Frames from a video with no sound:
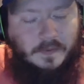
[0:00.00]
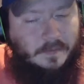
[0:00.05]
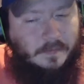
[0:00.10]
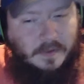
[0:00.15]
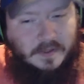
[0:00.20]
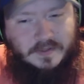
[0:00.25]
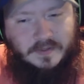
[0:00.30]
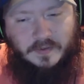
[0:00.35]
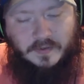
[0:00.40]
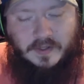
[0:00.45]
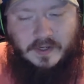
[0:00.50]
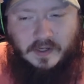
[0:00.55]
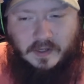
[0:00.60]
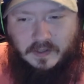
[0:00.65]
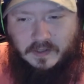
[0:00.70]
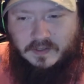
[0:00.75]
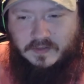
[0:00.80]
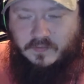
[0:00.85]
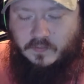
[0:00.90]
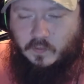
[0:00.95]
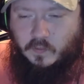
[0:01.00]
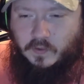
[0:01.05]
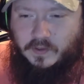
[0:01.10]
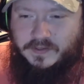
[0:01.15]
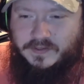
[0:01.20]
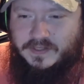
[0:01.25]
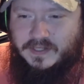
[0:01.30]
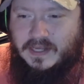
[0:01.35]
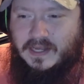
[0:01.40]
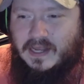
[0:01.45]
I'm also hearing his
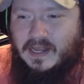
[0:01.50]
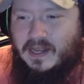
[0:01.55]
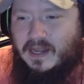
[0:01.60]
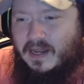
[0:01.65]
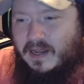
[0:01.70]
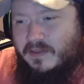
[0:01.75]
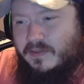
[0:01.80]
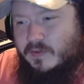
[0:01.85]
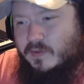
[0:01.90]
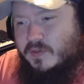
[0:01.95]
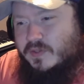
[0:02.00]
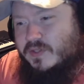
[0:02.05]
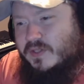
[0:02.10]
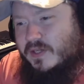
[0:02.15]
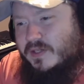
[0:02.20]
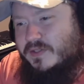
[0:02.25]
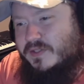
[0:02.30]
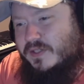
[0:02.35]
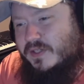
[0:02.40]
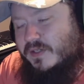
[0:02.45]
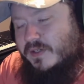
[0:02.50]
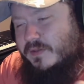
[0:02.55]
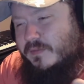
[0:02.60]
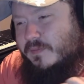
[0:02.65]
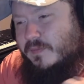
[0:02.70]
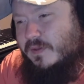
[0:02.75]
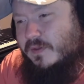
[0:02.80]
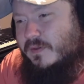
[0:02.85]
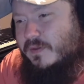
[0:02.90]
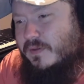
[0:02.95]
voice. And there's such a
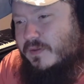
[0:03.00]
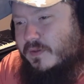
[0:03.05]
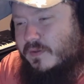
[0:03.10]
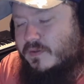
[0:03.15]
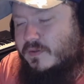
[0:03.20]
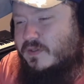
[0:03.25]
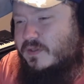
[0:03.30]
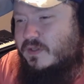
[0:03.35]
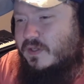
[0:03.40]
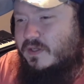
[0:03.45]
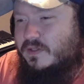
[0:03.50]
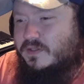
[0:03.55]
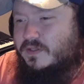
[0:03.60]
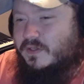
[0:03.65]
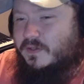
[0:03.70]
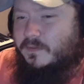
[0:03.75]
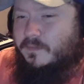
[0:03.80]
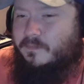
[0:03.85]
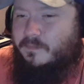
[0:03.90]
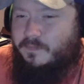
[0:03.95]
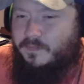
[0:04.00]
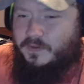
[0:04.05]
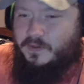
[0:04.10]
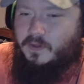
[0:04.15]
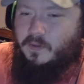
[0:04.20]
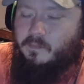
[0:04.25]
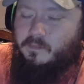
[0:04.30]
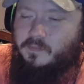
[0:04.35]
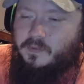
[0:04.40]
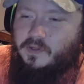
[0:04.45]
you
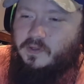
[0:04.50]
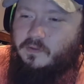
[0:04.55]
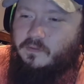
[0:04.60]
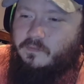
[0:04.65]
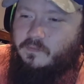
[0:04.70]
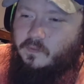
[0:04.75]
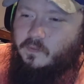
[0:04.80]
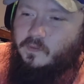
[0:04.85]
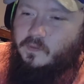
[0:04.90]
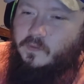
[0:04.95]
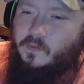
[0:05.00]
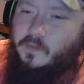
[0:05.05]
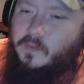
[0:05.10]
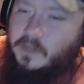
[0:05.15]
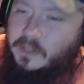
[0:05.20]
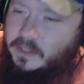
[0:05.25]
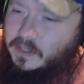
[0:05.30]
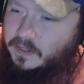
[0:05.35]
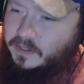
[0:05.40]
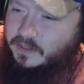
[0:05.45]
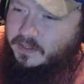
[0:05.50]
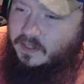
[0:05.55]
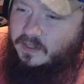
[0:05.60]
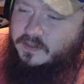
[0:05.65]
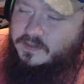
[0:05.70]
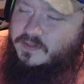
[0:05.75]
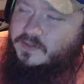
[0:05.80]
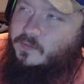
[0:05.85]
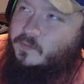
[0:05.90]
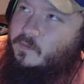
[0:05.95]
know, beautiful kind
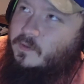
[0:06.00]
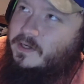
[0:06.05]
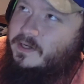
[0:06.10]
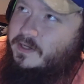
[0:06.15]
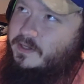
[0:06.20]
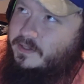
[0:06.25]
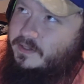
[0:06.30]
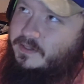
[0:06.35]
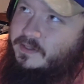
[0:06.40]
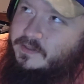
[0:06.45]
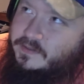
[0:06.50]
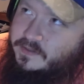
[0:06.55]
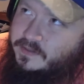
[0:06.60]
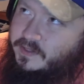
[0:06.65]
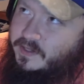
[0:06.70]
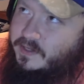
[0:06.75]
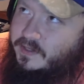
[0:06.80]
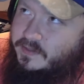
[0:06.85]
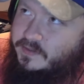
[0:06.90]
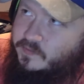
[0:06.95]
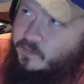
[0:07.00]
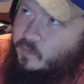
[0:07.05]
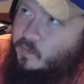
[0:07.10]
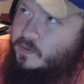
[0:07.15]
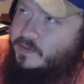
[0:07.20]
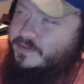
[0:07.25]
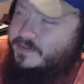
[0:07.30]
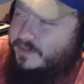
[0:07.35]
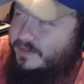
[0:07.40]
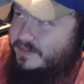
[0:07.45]
of serenity in his
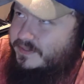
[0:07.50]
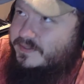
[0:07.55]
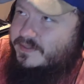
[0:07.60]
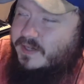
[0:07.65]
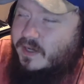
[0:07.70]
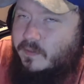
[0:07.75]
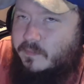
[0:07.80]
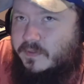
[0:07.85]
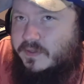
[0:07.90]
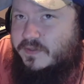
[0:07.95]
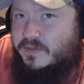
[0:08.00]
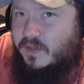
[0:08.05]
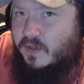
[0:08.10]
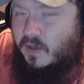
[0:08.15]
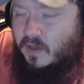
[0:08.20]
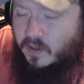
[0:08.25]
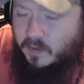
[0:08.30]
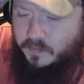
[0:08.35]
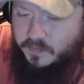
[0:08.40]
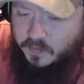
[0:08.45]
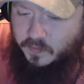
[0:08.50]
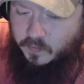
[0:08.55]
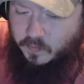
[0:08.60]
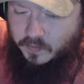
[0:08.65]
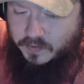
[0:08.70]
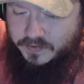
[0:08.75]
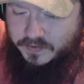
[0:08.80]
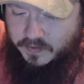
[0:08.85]
voice. Like, he's come to terms with what's